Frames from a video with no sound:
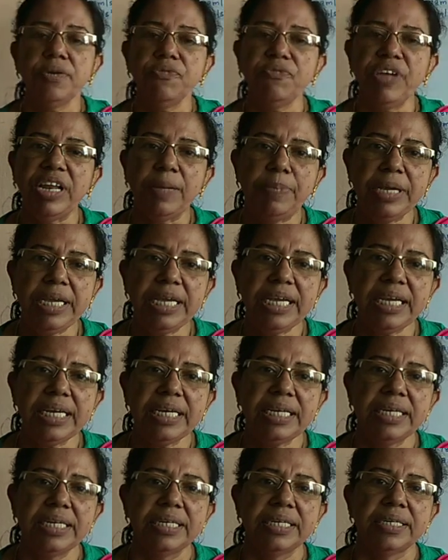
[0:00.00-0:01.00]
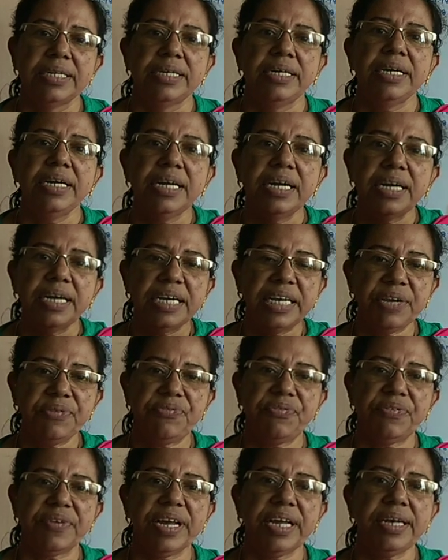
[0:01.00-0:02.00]
will be
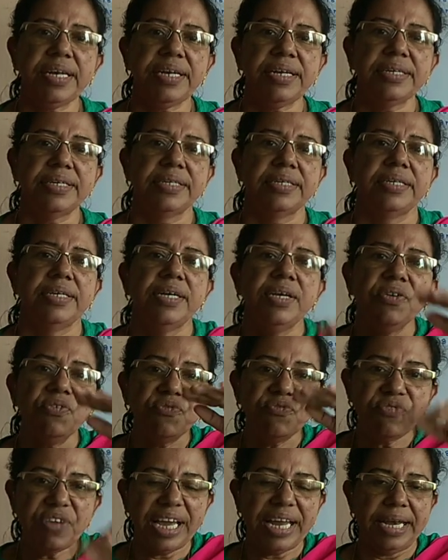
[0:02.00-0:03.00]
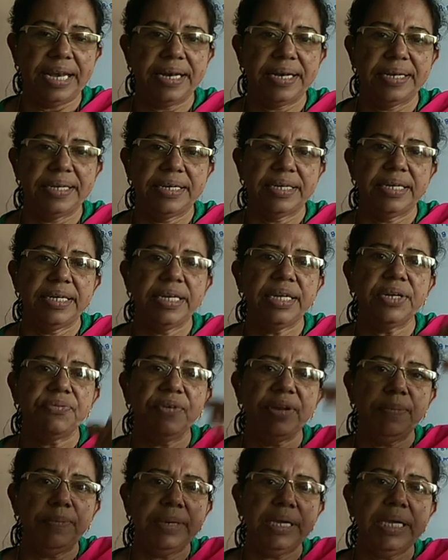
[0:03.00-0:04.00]
different when it
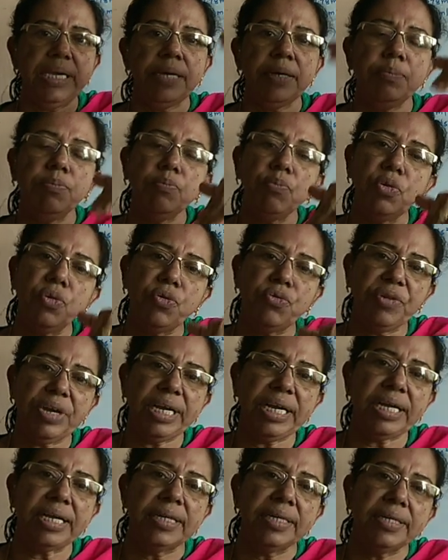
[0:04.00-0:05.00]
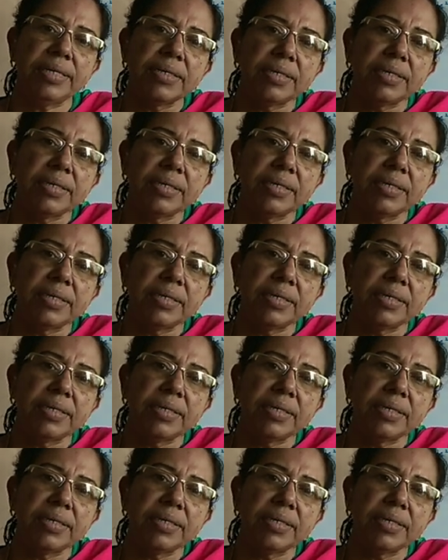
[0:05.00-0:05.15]
will be moving